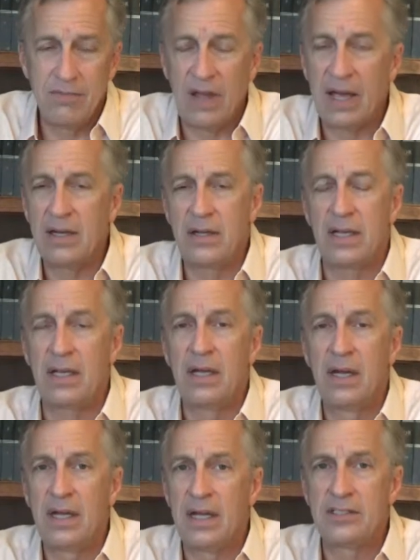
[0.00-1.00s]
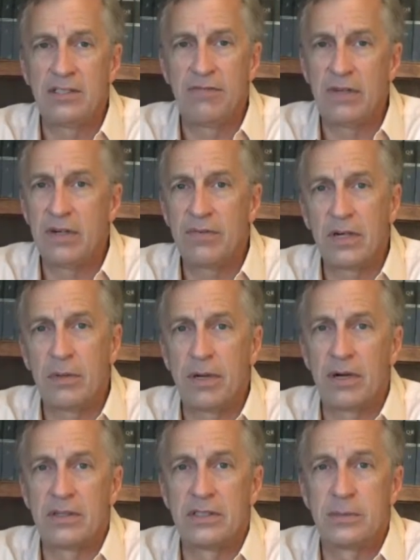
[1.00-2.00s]
vanity, it's a very, very
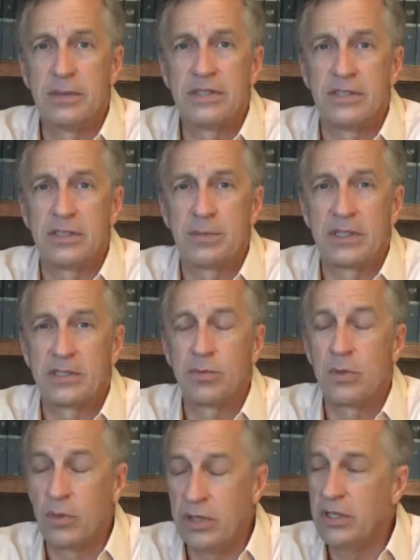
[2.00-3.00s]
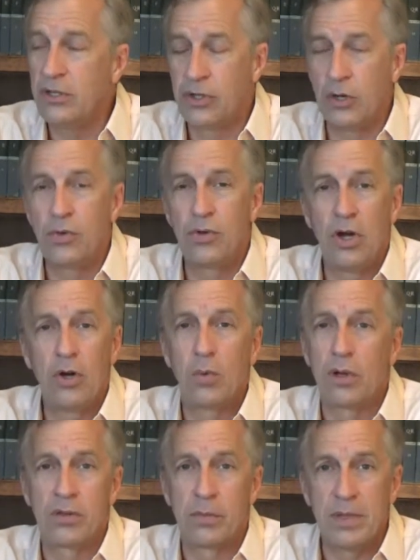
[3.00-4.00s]
perilous business because we really don't know
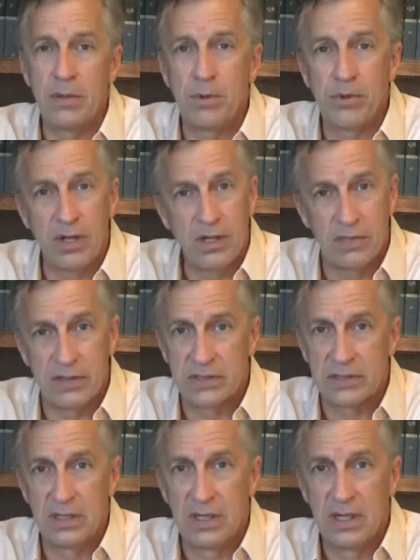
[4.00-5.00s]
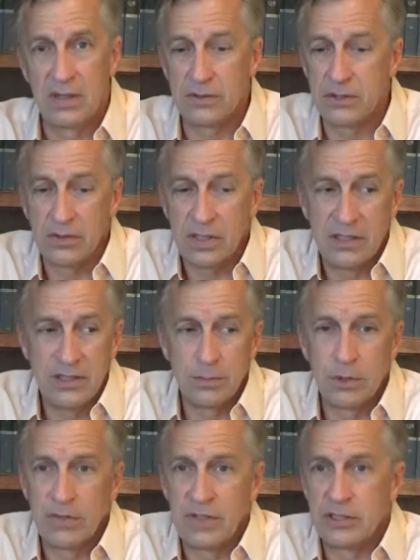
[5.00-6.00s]
what other people think of us. There's all kinds of
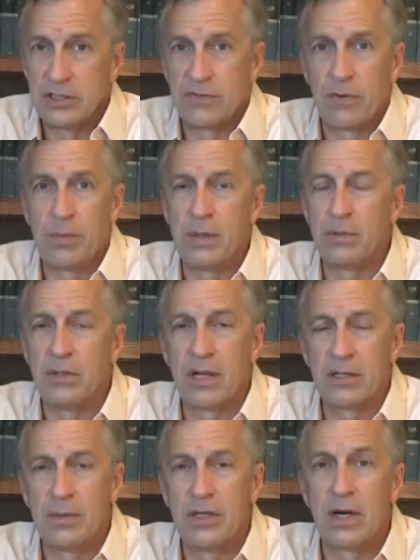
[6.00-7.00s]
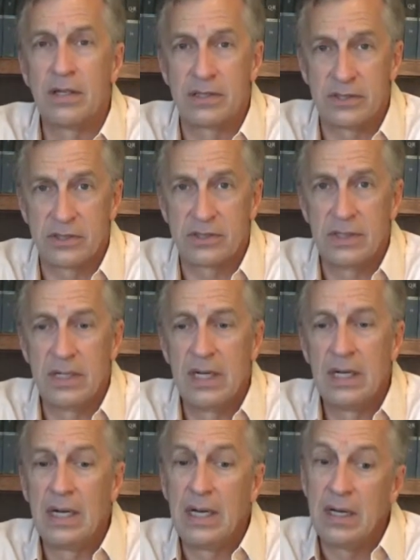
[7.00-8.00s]
motivations for people not to be honest.
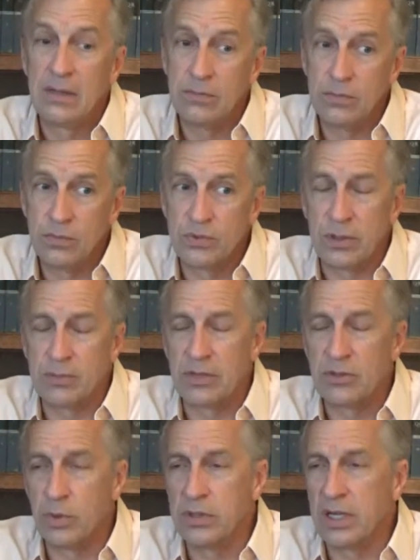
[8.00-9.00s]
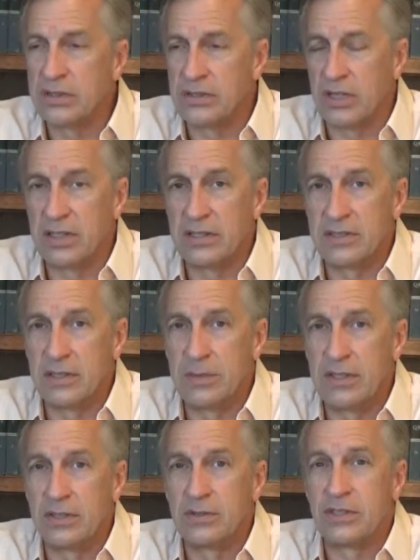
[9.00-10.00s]
Sometimes we're not as honest. I
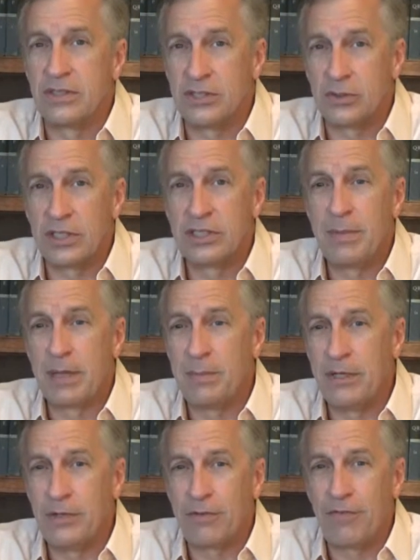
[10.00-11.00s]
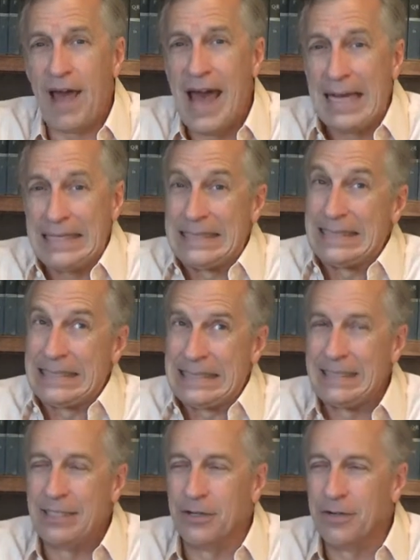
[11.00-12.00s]
mean, does this dress make me look fat?
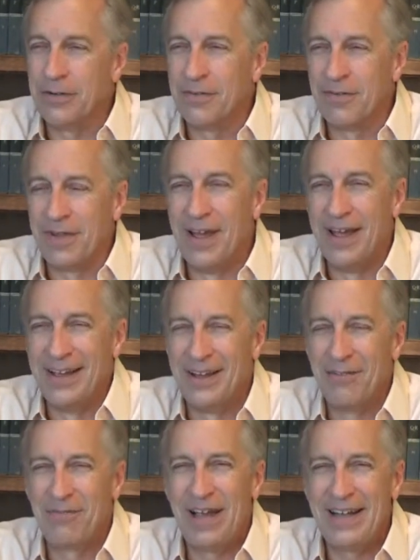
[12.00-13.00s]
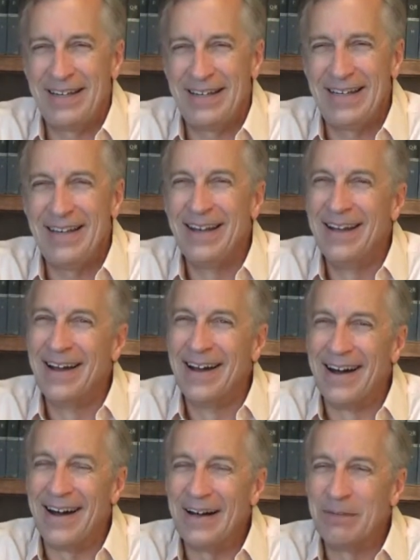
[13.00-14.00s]
Vanity.
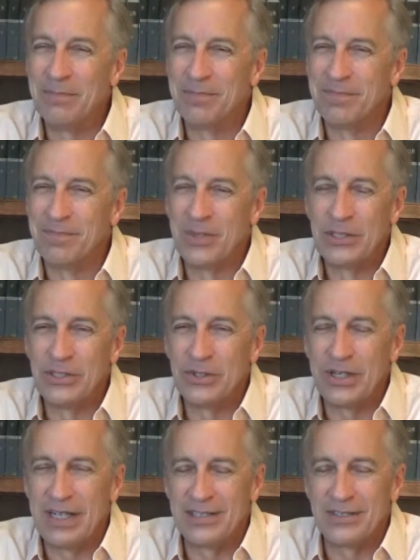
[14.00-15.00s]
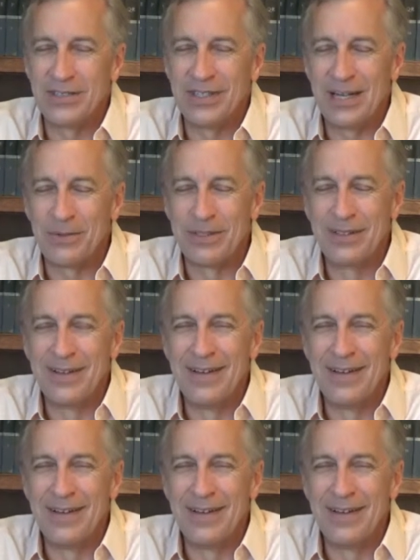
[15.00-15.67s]
There's no good answer to that one.